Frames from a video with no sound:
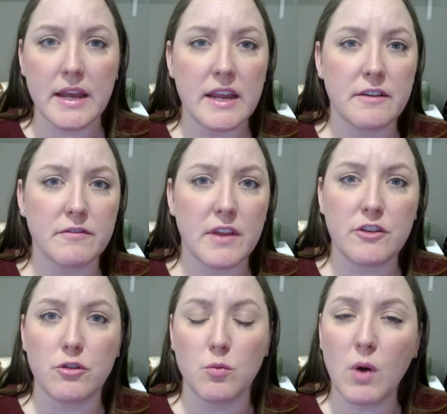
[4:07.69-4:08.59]
If they
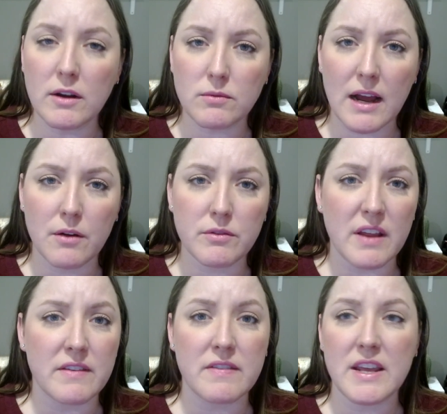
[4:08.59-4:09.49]
do 1 round
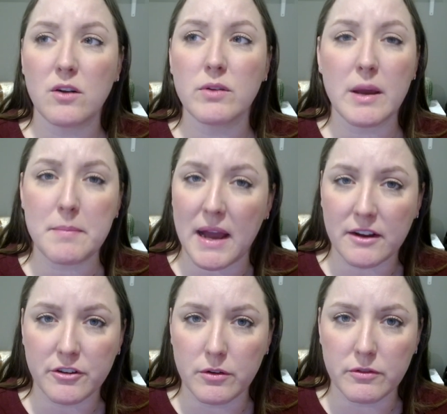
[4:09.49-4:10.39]
and then they don't get back
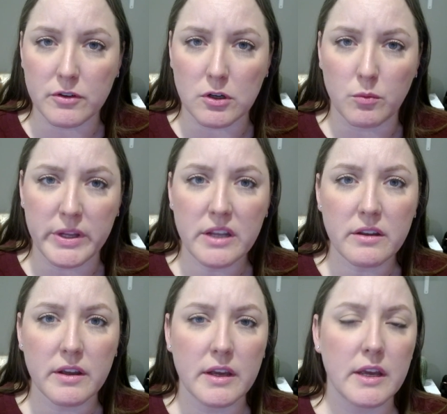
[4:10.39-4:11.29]
to you for a
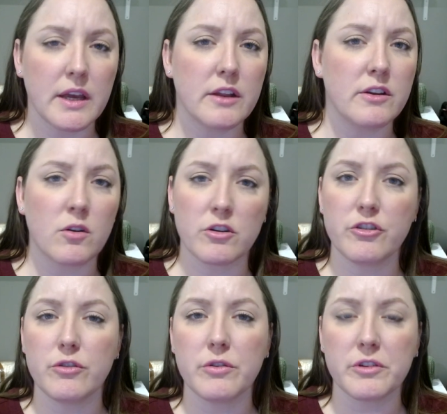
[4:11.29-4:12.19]
week in order
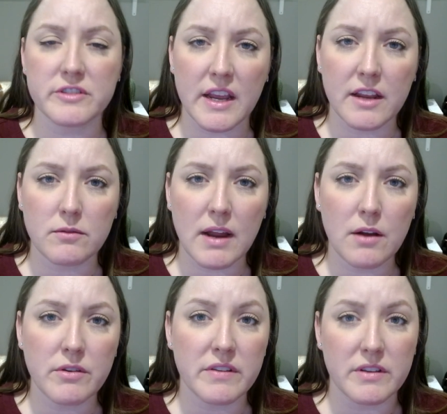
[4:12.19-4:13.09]
to do their second round,